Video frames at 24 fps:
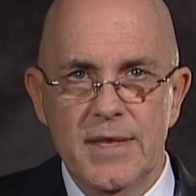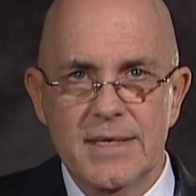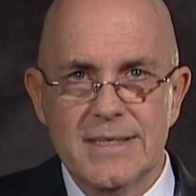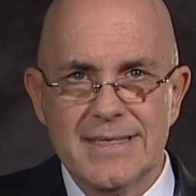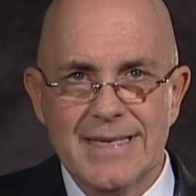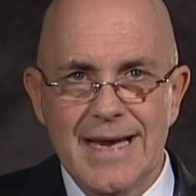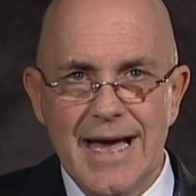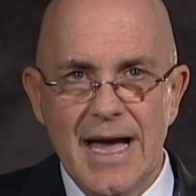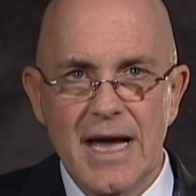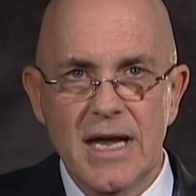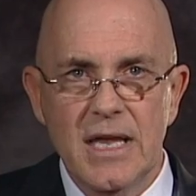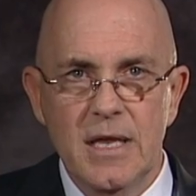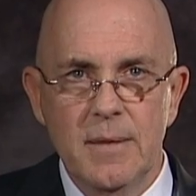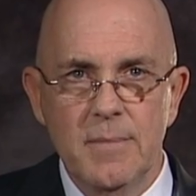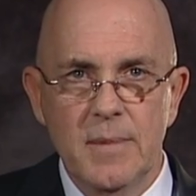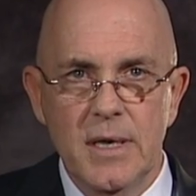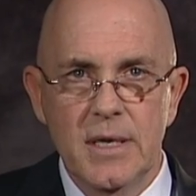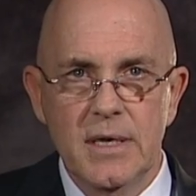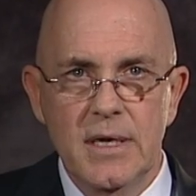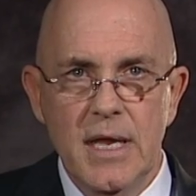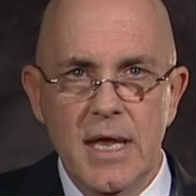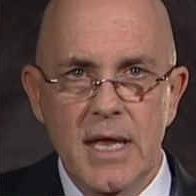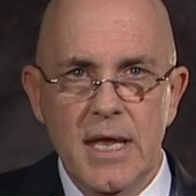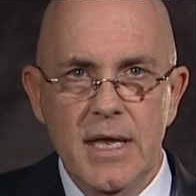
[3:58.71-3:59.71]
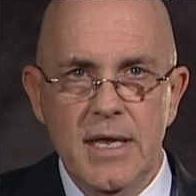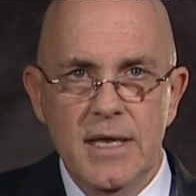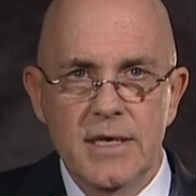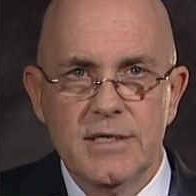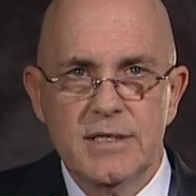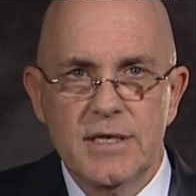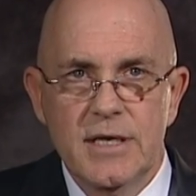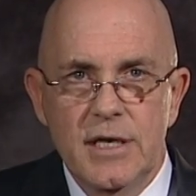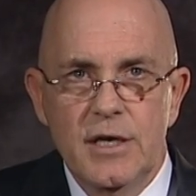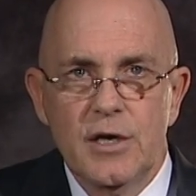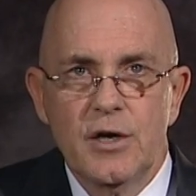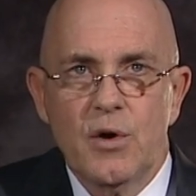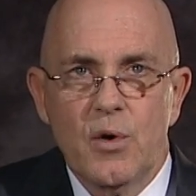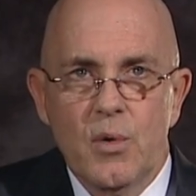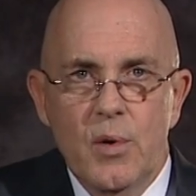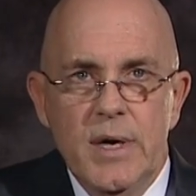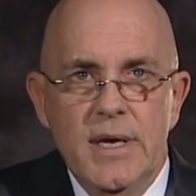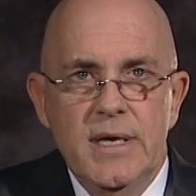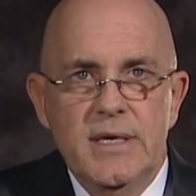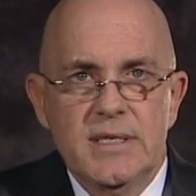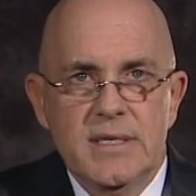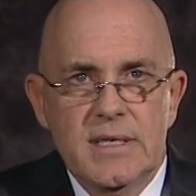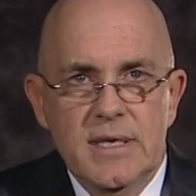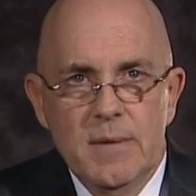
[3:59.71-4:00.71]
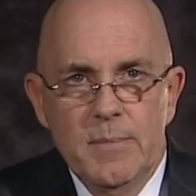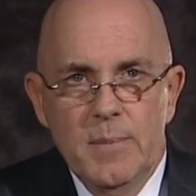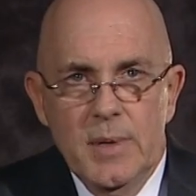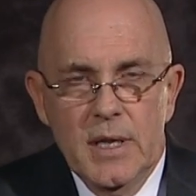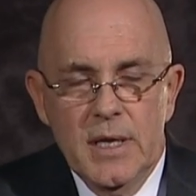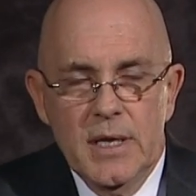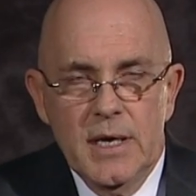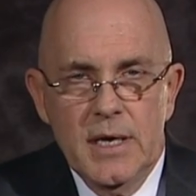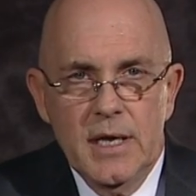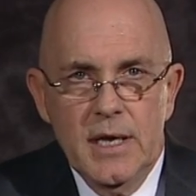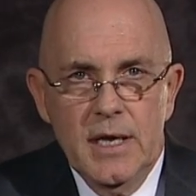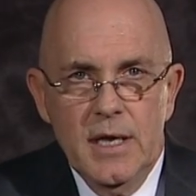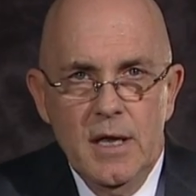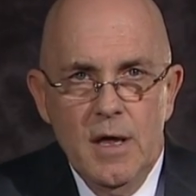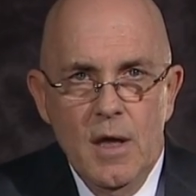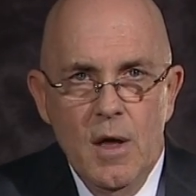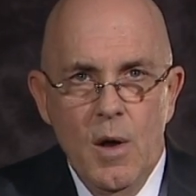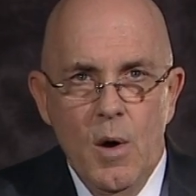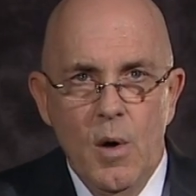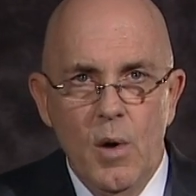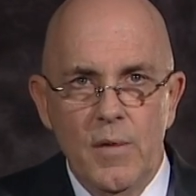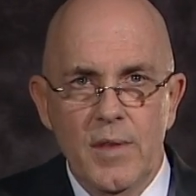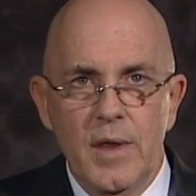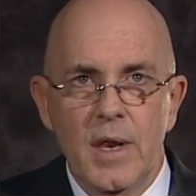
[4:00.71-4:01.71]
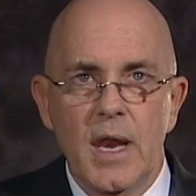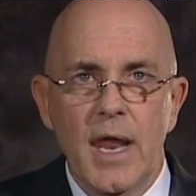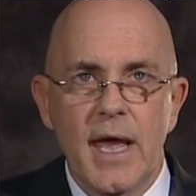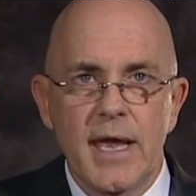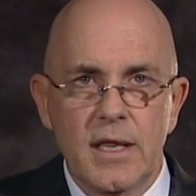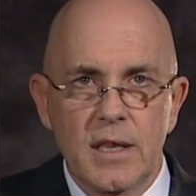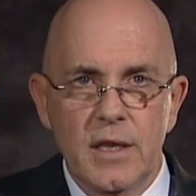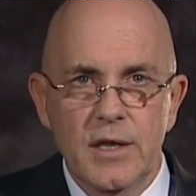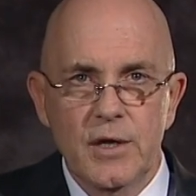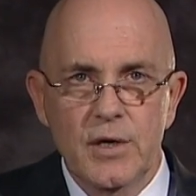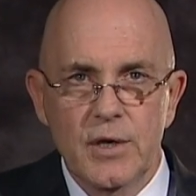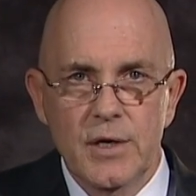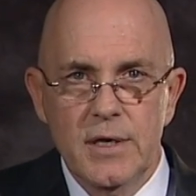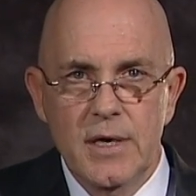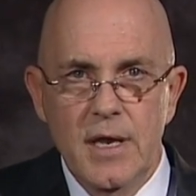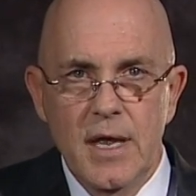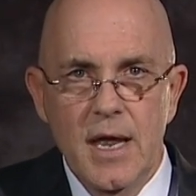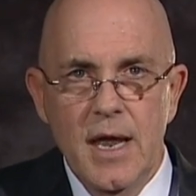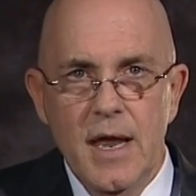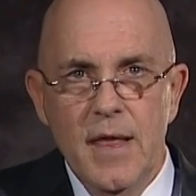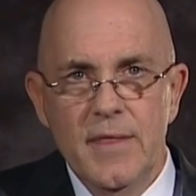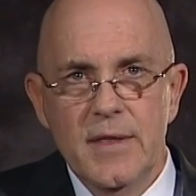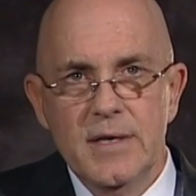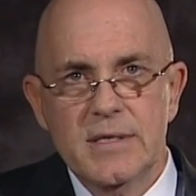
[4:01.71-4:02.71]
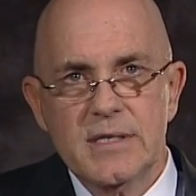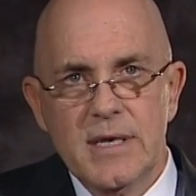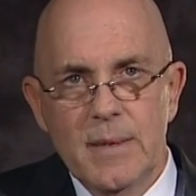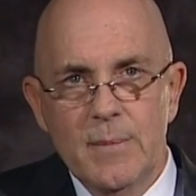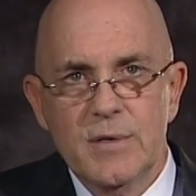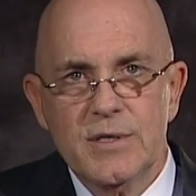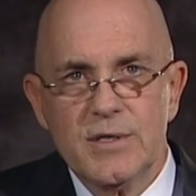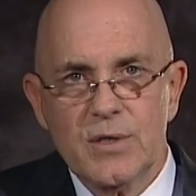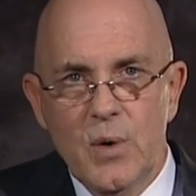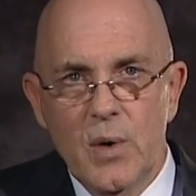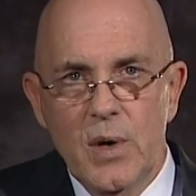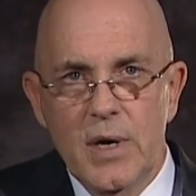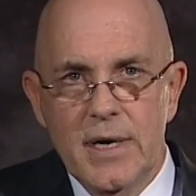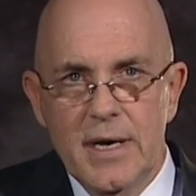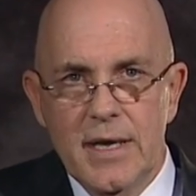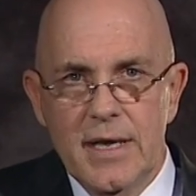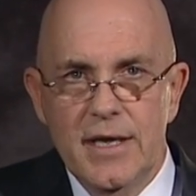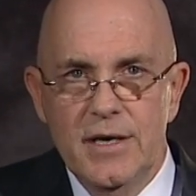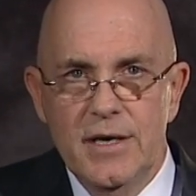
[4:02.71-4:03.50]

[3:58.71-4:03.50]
document is to increase the ability or the likelihood that someone's going to